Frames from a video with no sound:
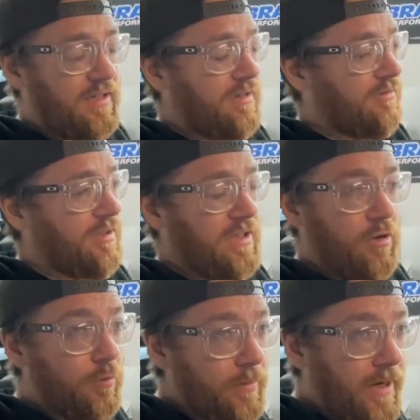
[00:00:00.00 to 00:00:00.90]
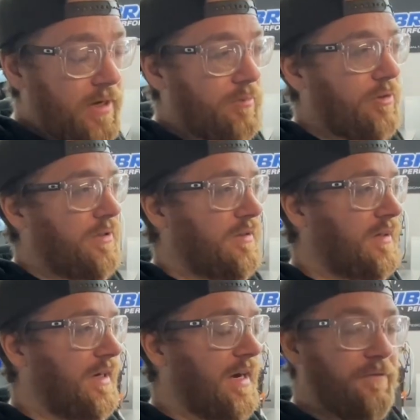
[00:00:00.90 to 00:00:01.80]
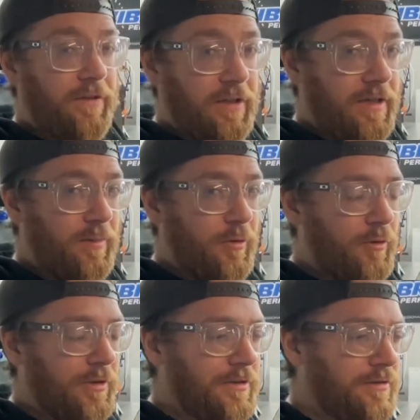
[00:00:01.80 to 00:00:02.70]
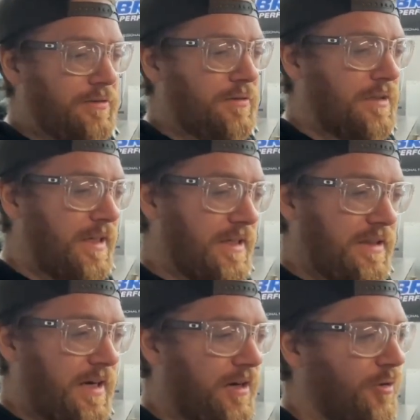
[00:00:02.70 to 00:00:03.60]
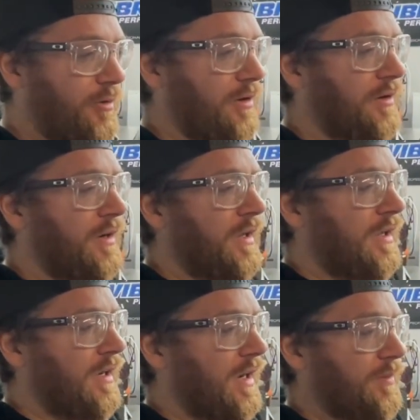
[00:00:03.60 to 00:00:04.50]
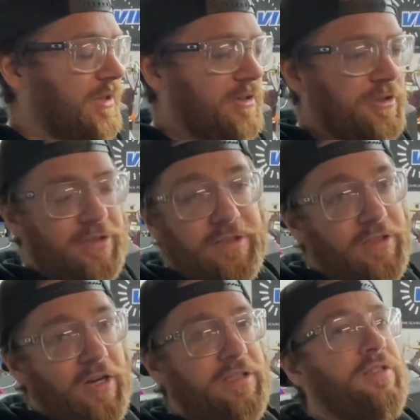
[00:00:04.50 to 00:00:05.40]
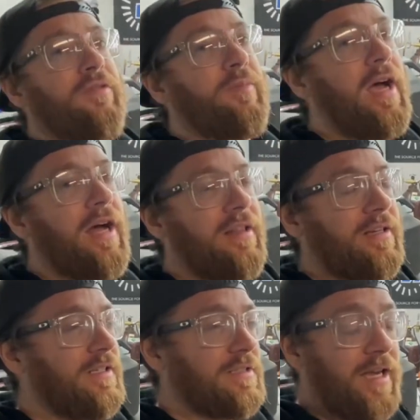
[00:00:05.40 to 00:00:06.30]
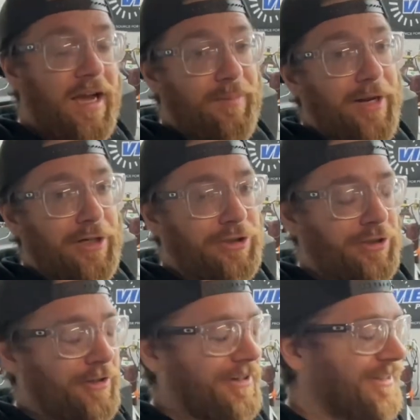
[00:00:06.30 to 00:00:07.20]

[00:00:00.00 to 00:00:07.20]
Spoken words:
I really hope not, but I kind of feel like I'm getting there, or I'm either just exhausted from the holidays. I'm not sure.